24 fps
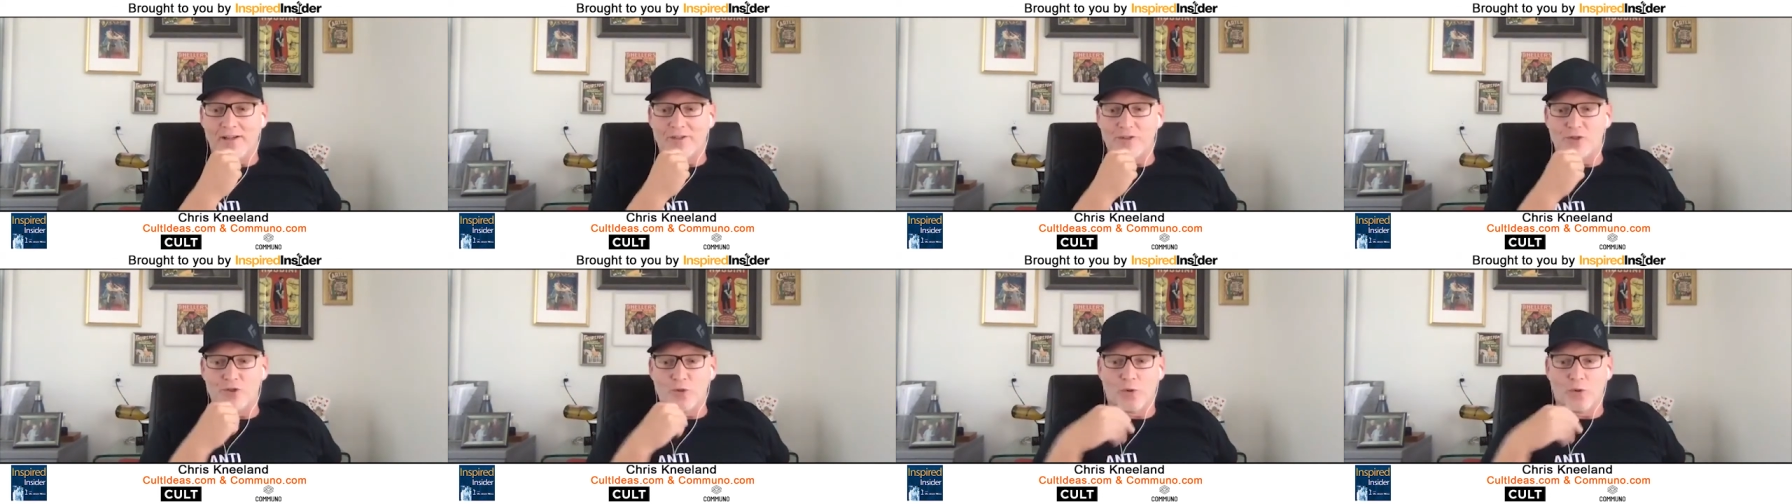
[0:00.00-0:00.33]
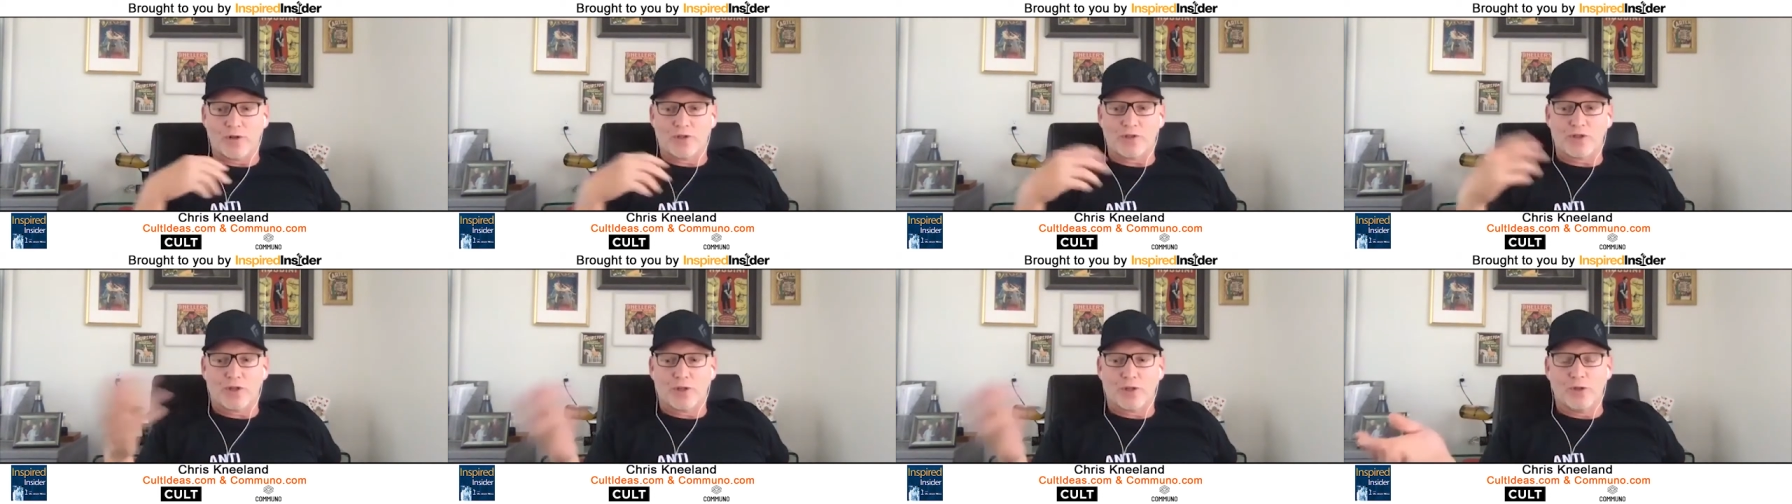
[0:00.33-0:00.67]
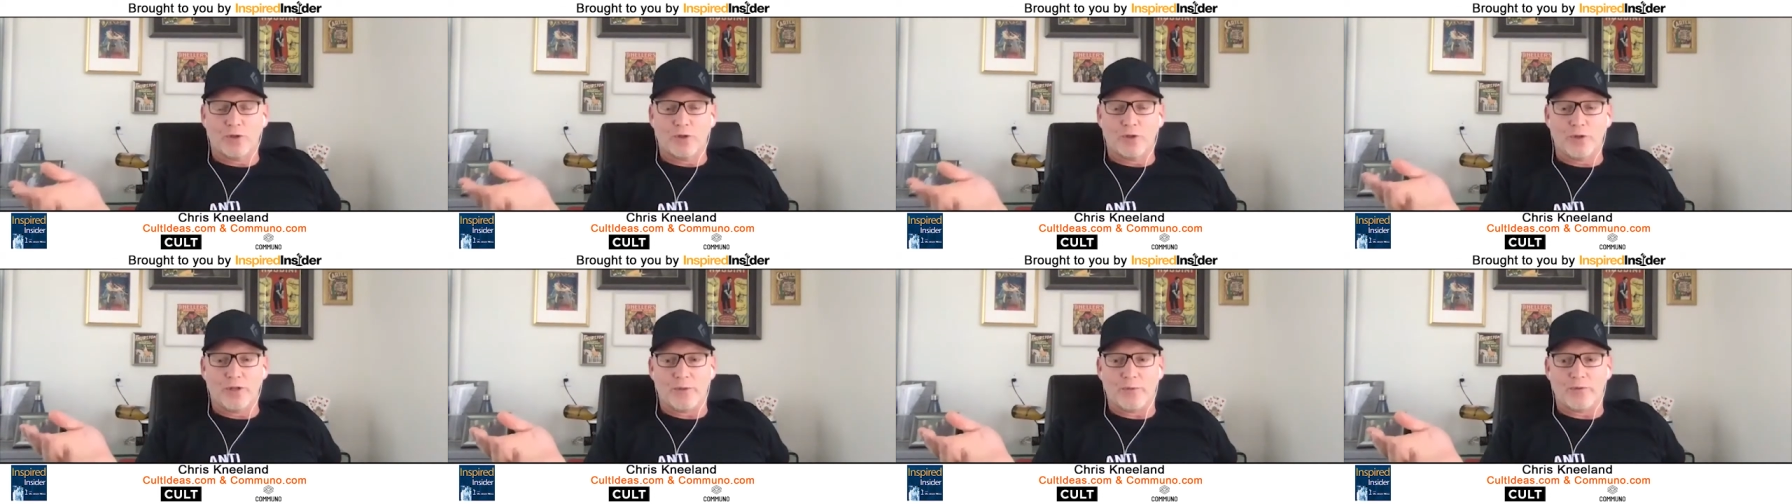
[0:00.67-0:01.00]
George
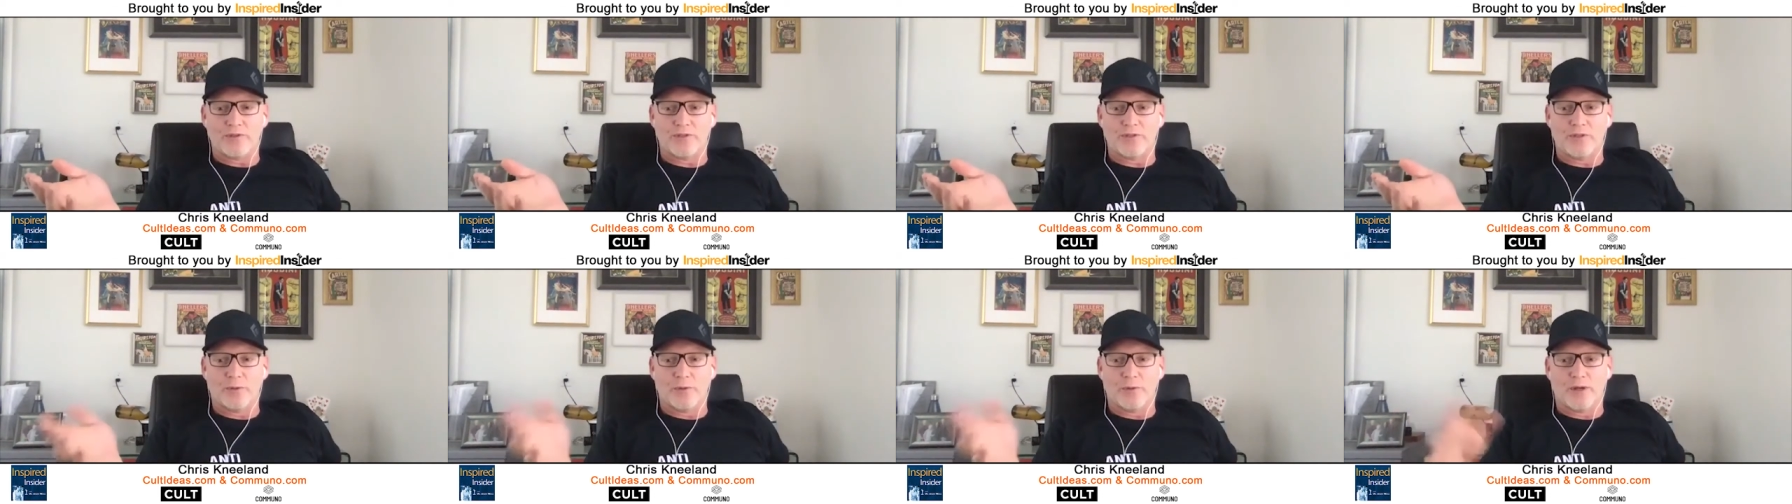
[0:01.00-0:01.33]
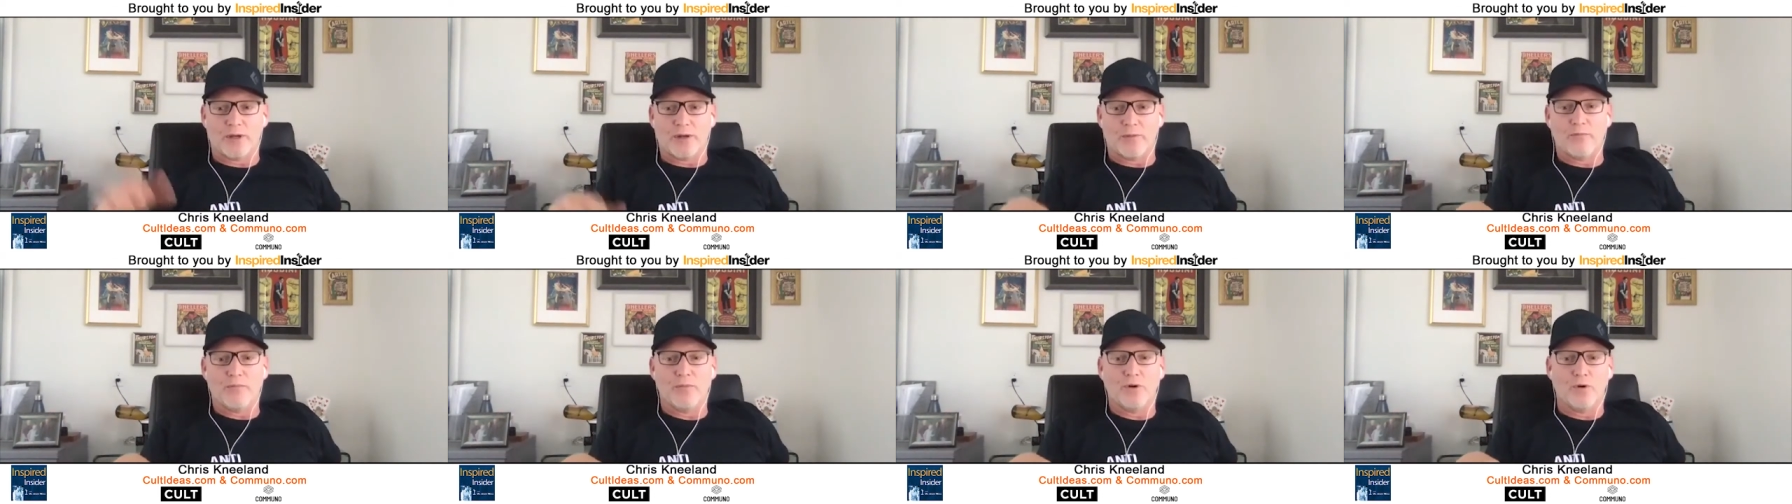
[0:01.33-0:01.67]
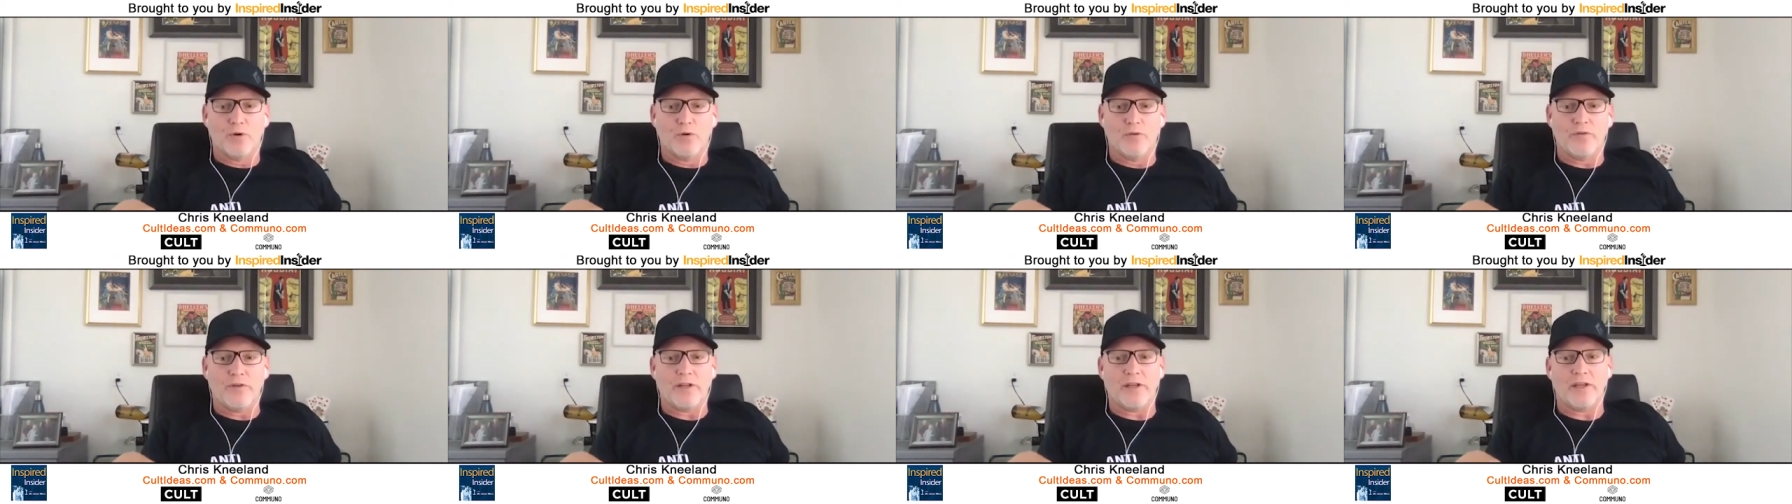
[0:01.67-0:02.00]
Clooney was doing a
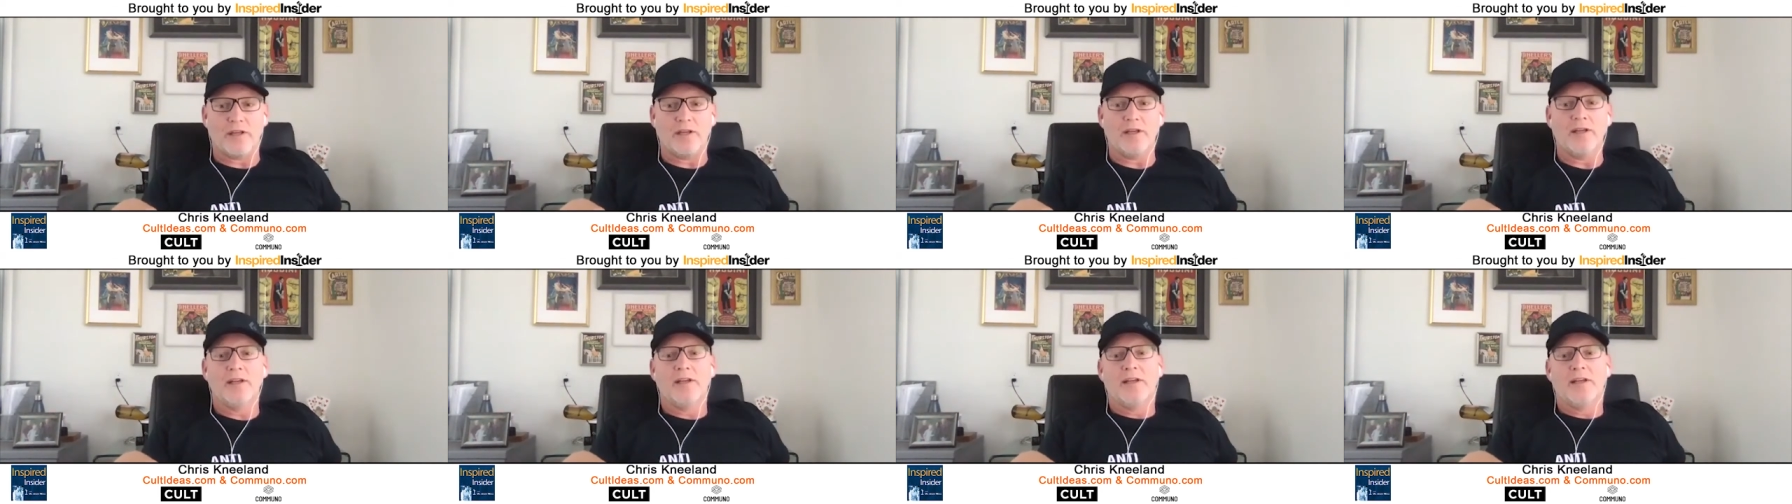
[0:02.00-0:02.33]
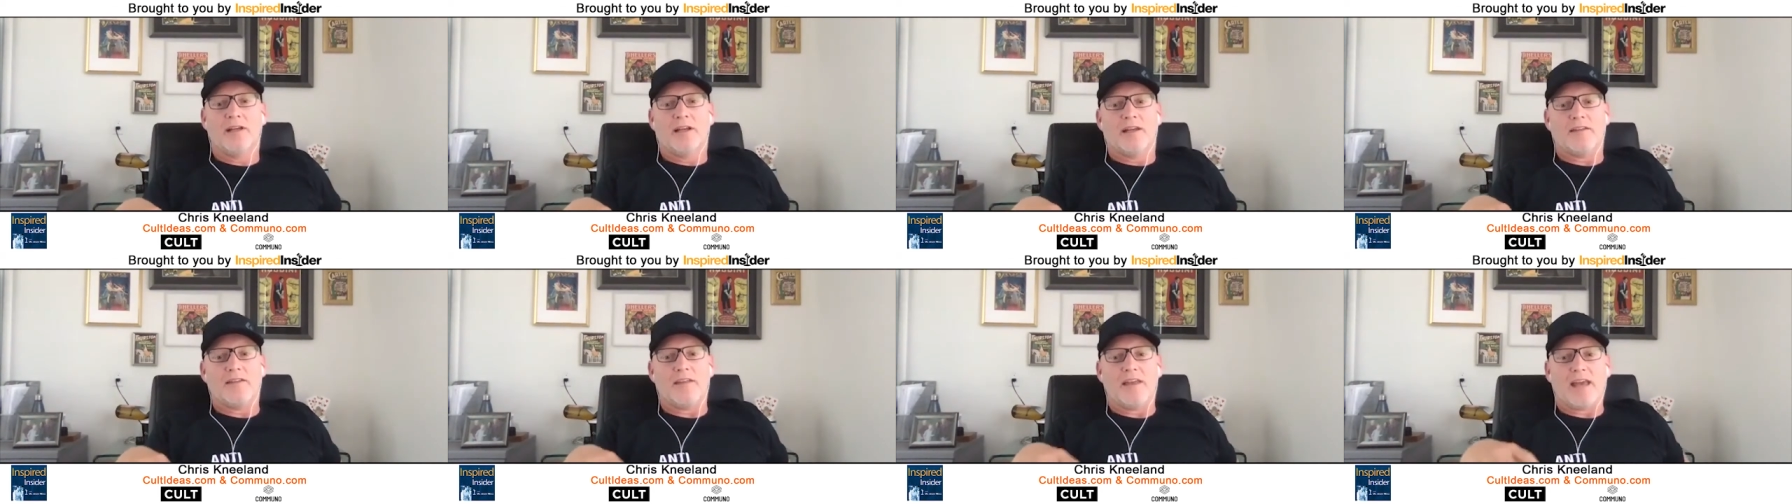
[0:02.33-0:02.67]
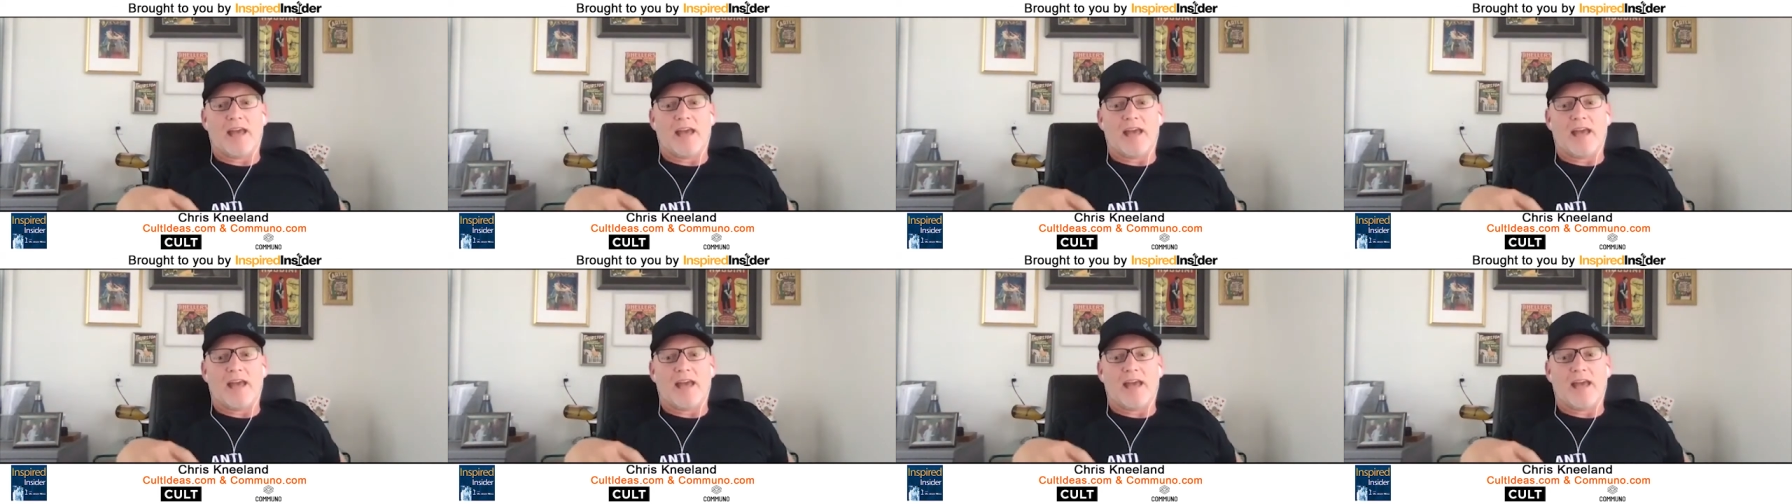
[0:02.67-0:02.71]
movie, and they